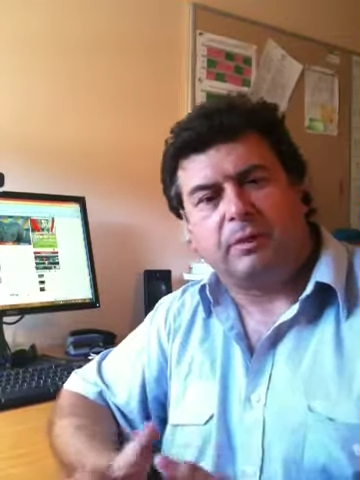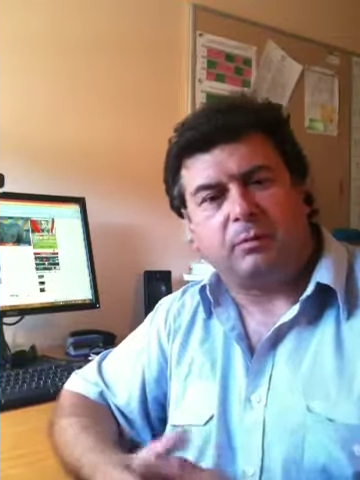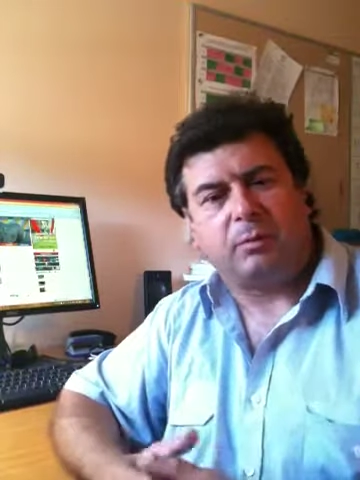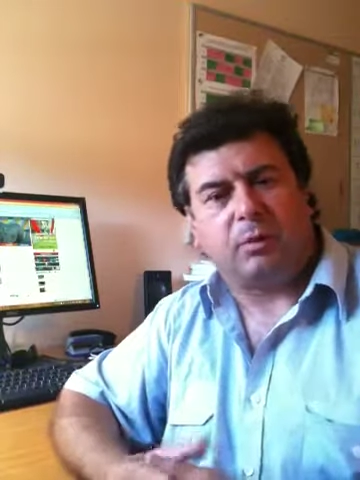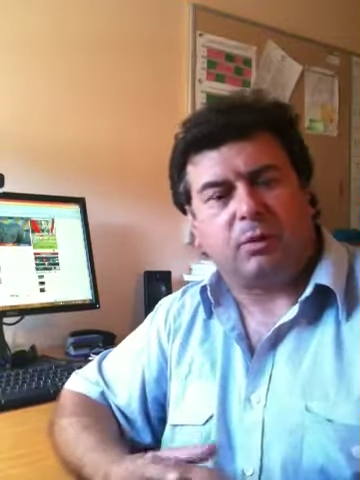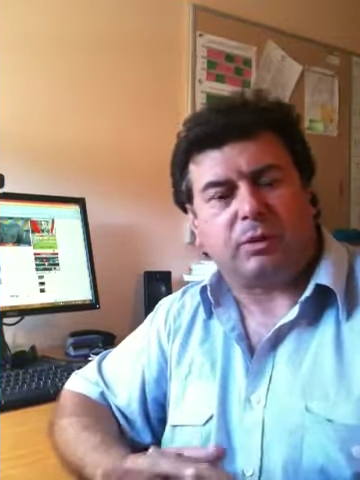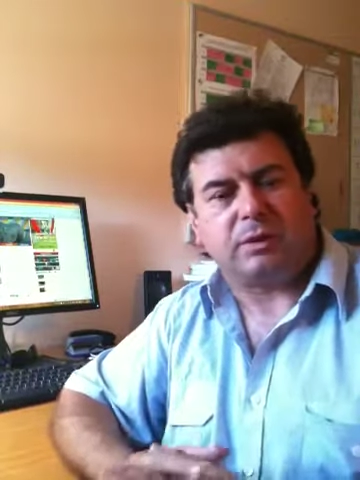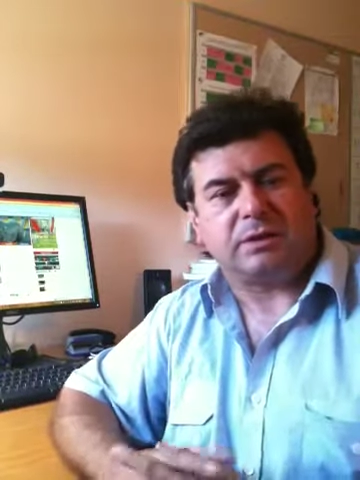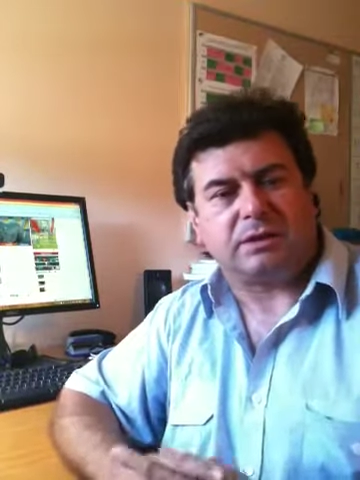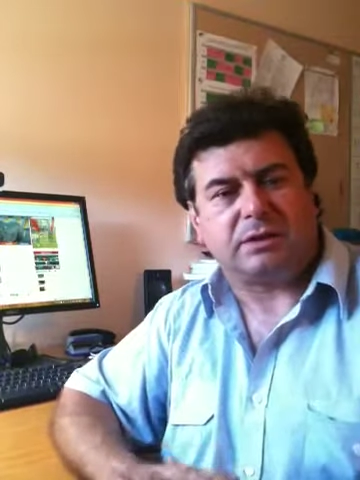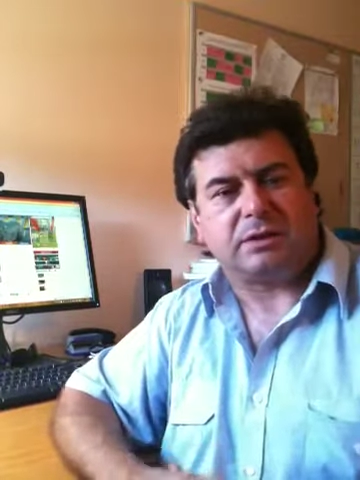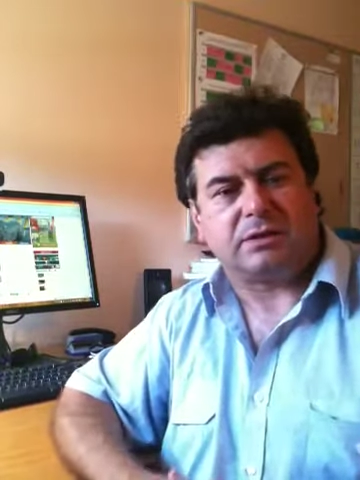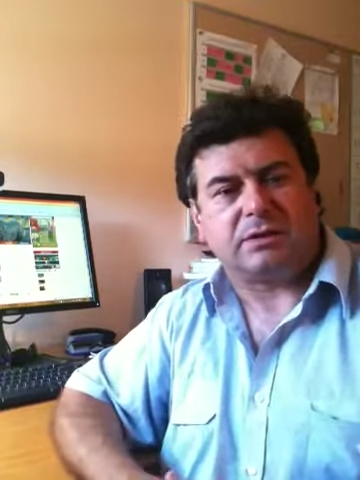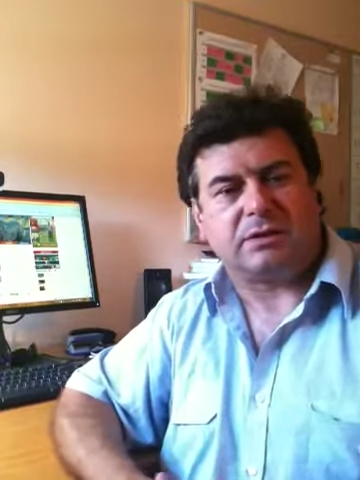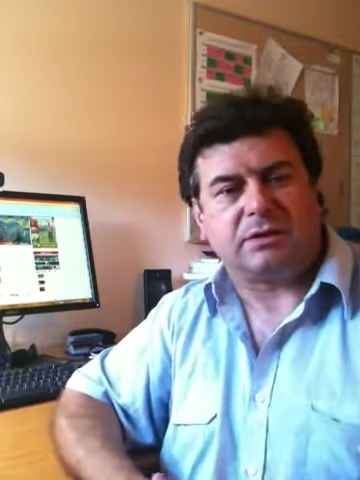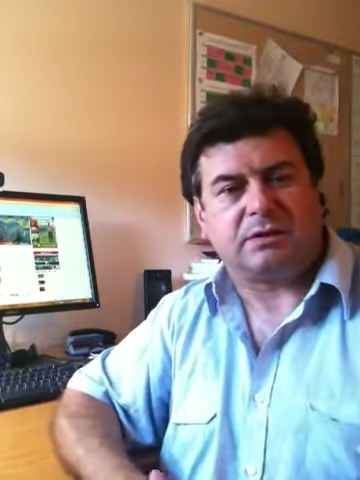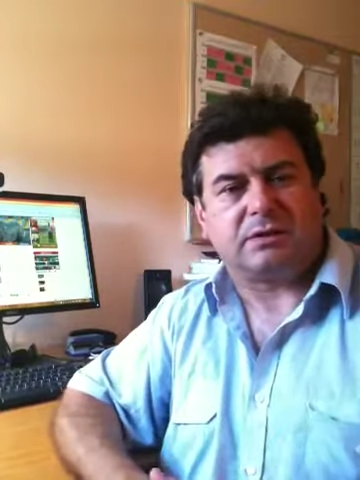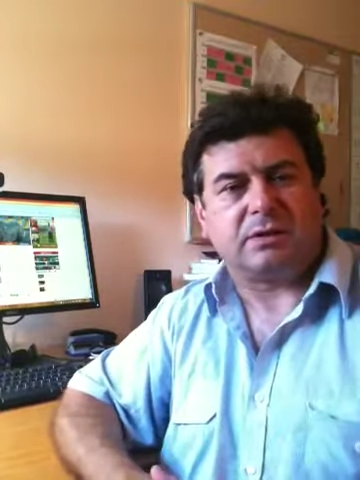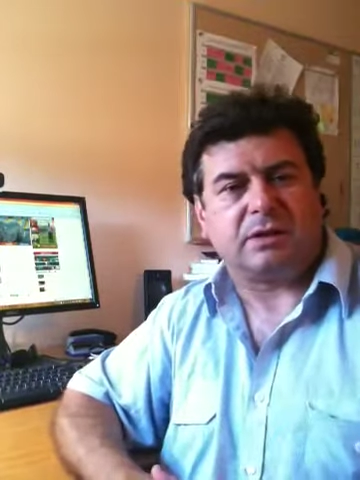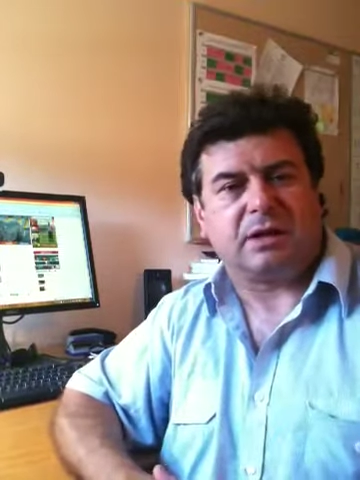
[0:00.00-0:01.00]

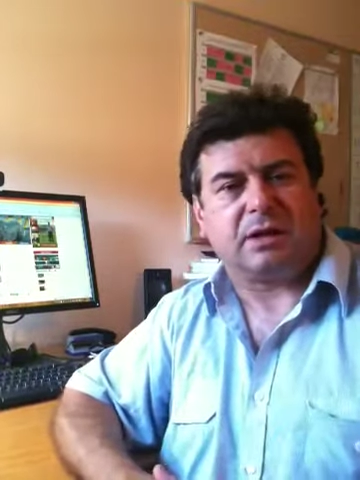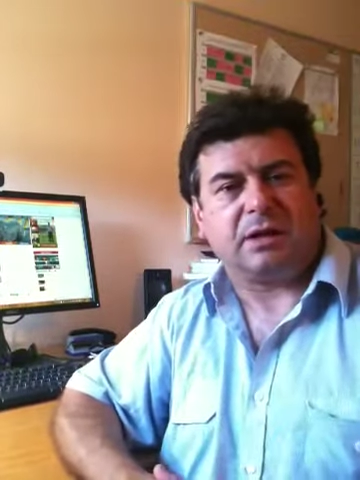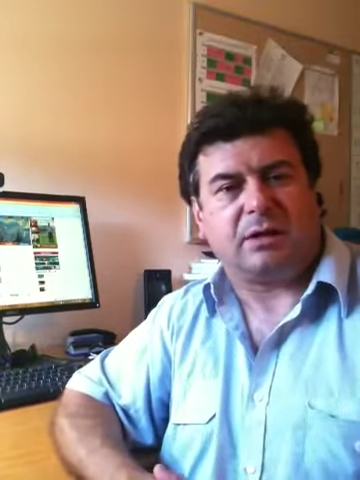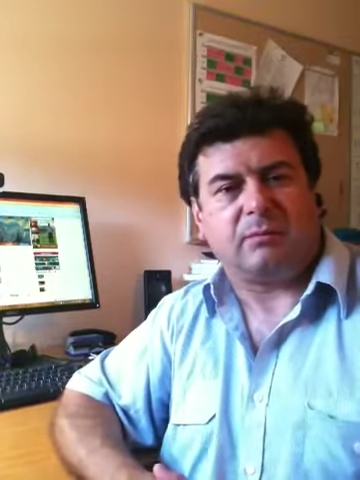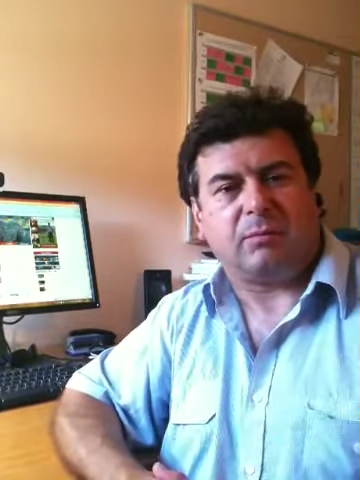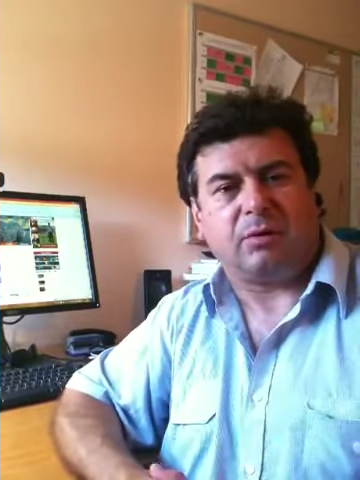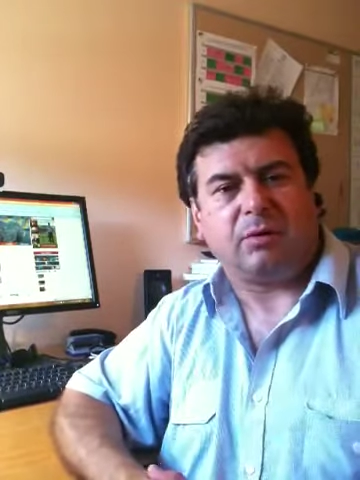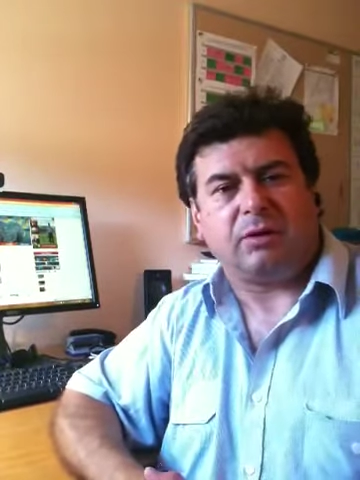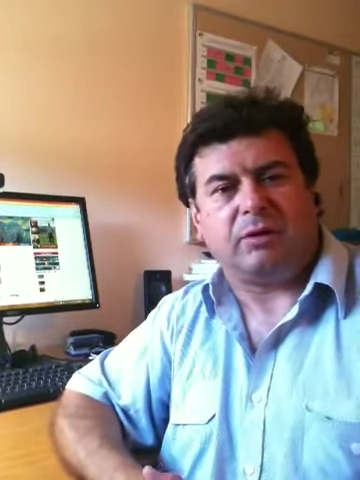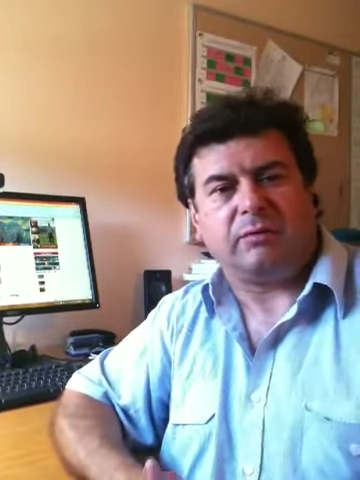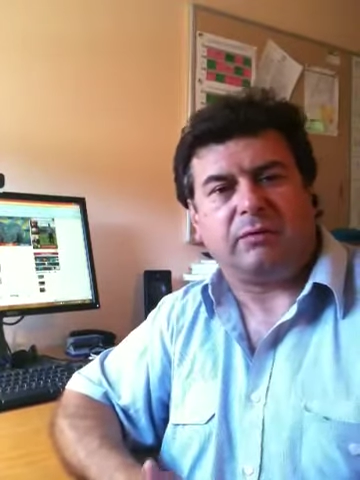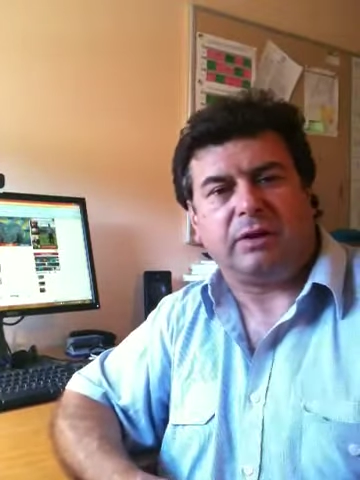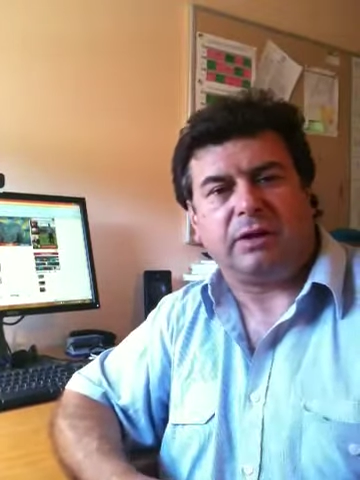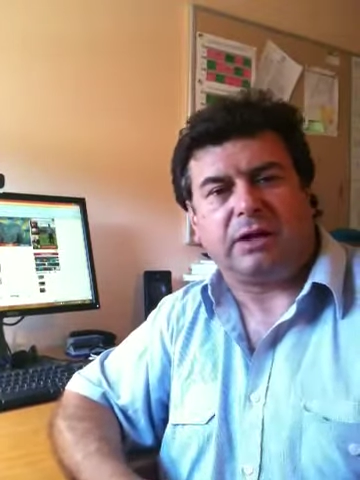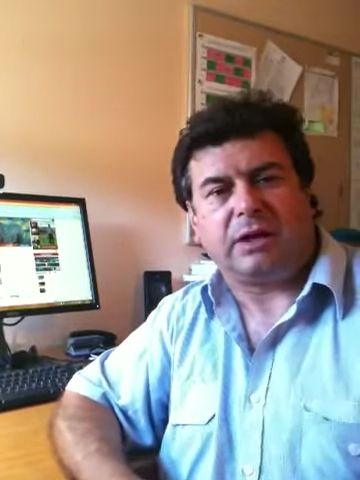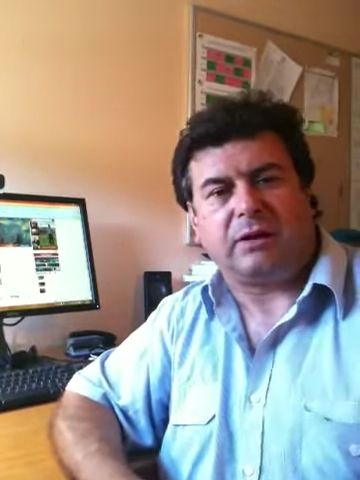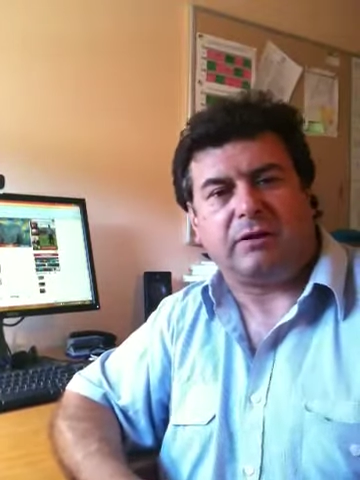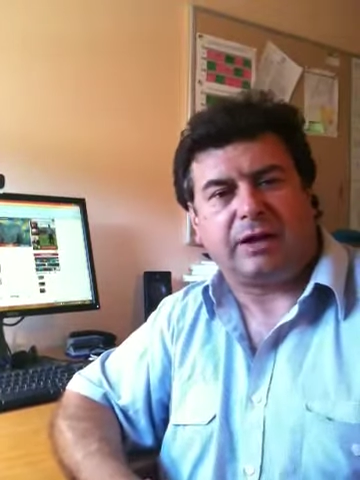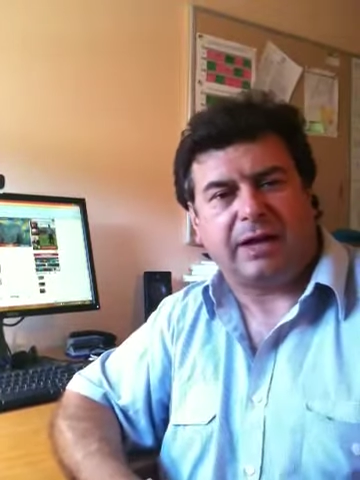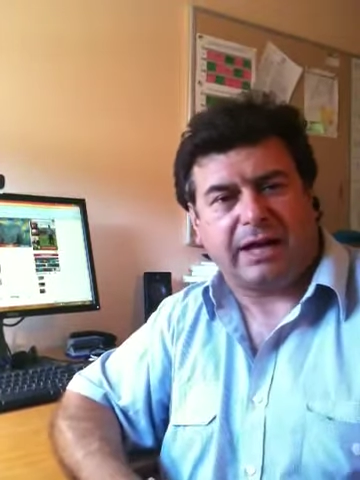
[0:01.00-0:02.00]
pointers on the
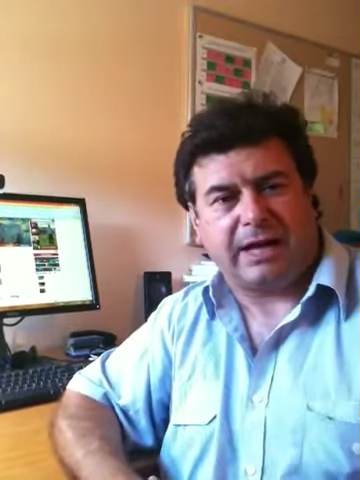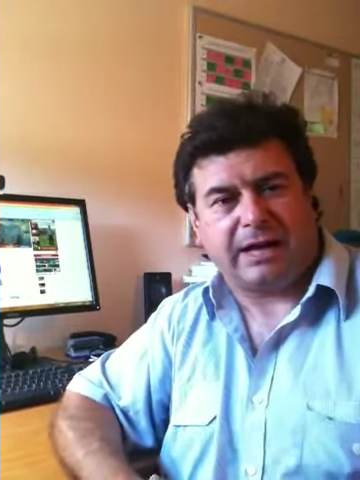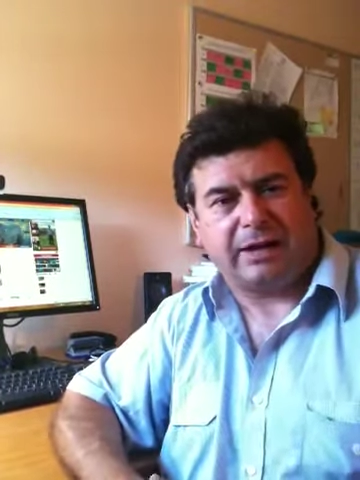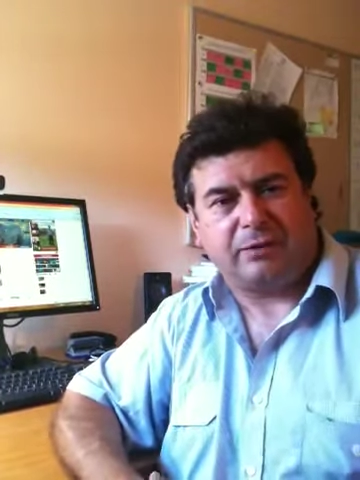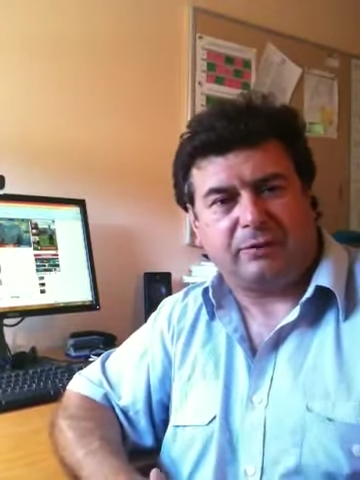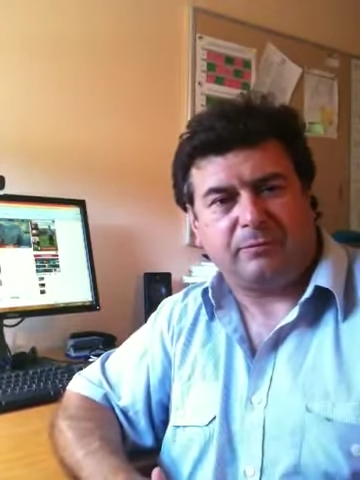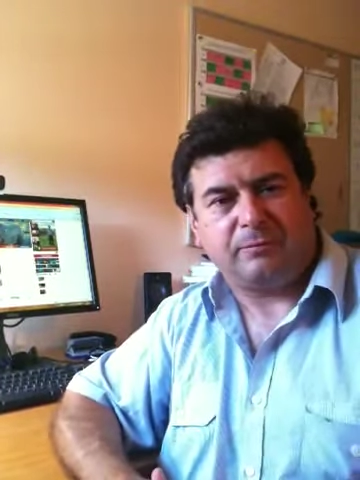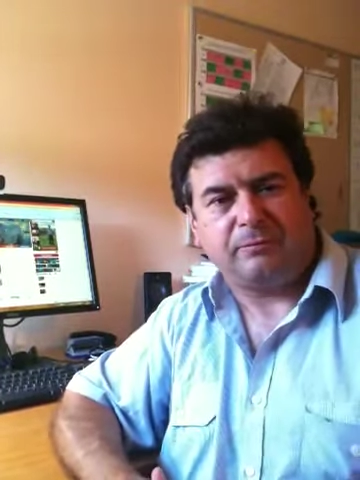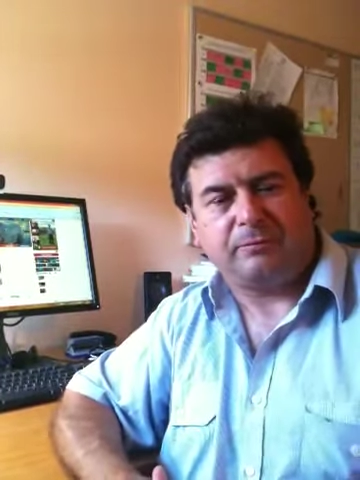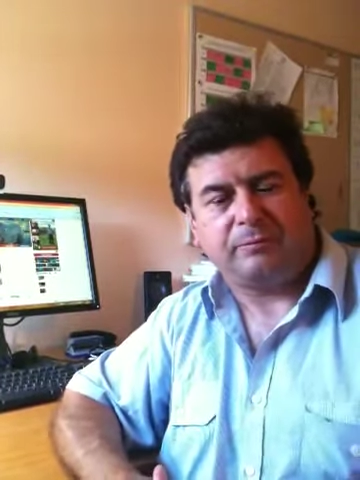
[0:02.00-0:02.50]
video now.